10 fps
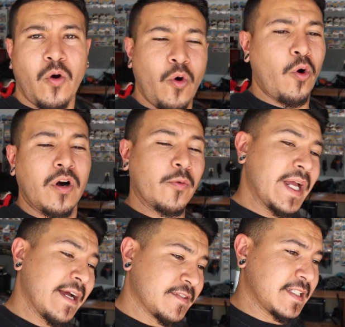or we
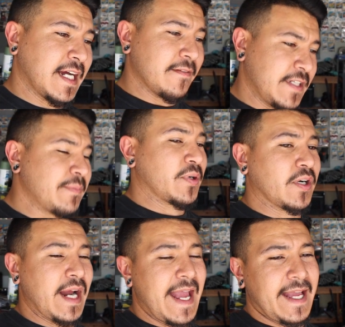have to dive
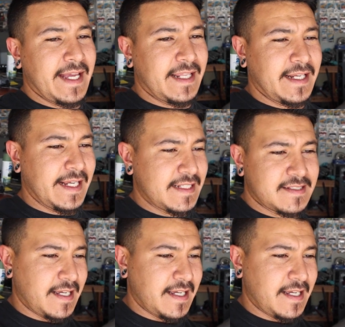deeper and it's